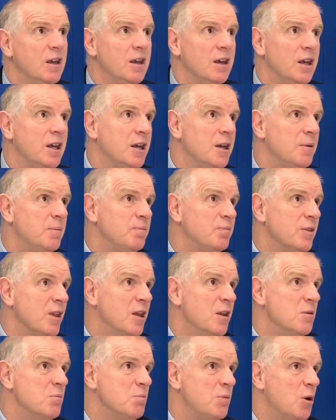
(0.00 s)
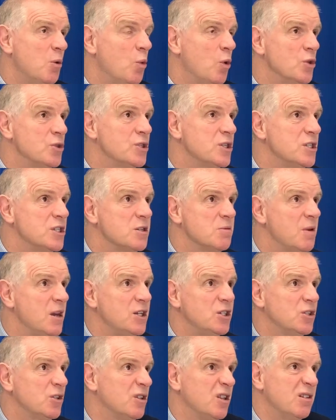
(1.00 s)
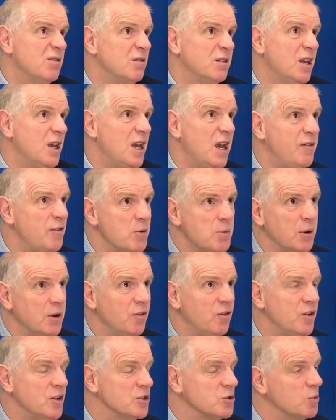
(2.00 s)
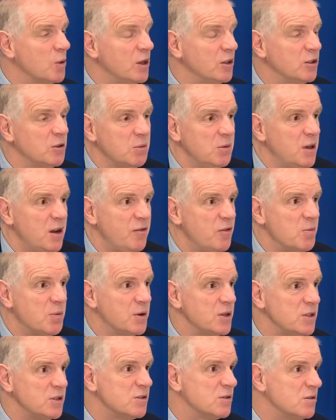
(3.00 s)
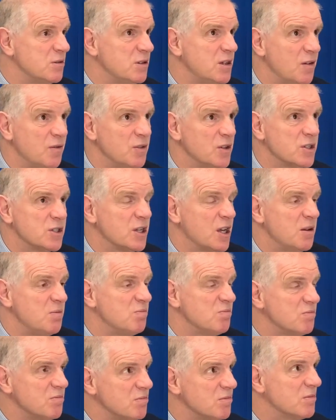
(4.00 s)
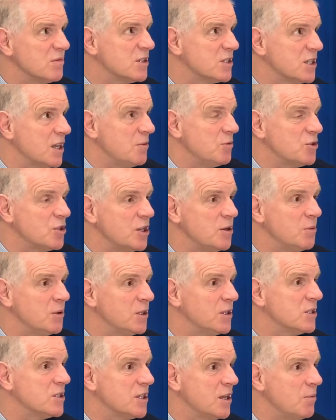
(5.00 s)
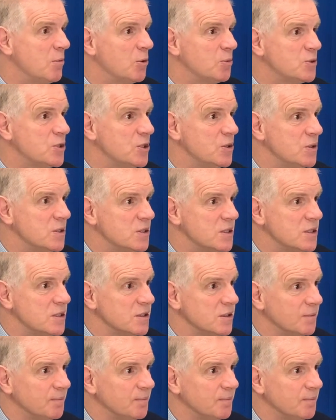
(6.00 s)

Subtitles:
but wanting to make sure that everybody feels welcome and everybody's given the same treatment and the same opportunities.